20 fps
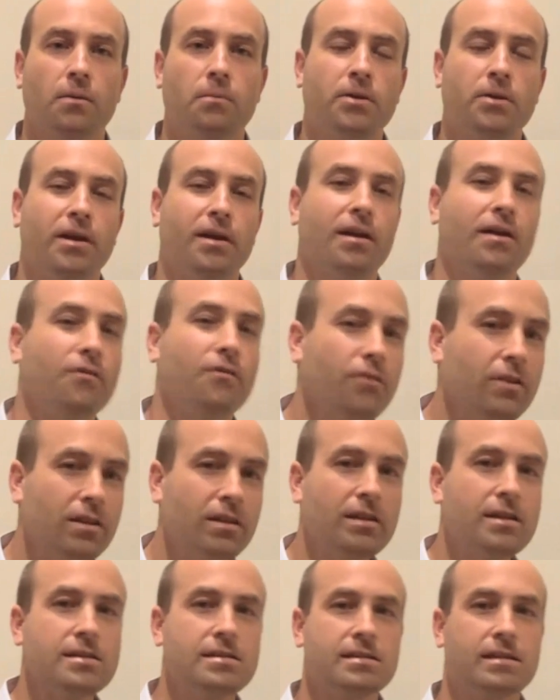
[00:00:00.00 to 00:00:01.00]
But in every
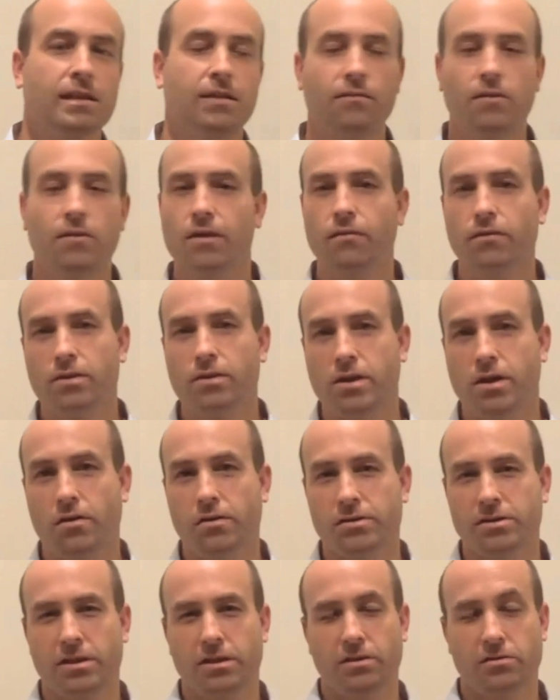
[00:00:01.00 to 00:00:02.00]
listing, have you ever
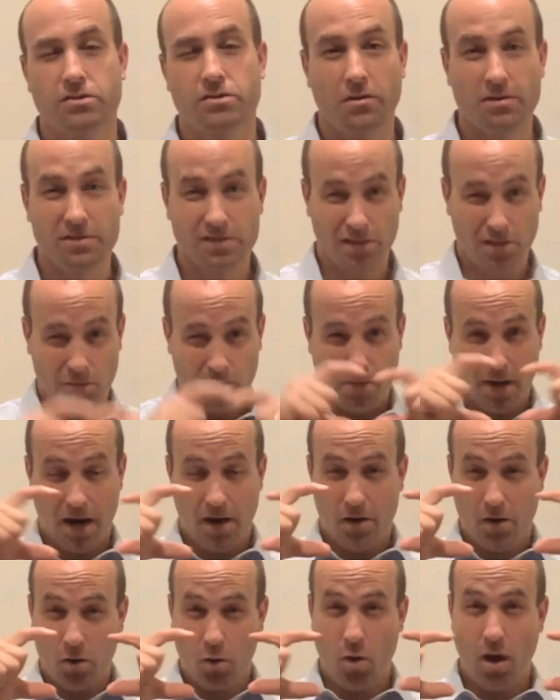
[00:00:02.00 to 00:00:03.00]
noticed that there's always a little
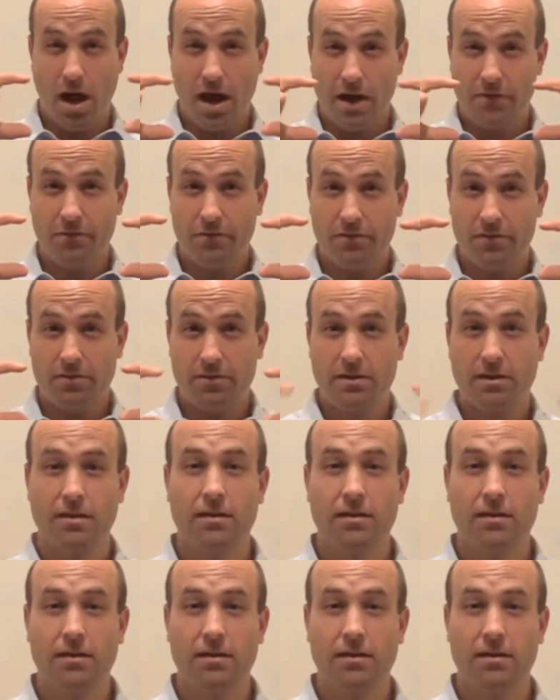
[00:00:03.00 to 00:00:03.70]
paragraph,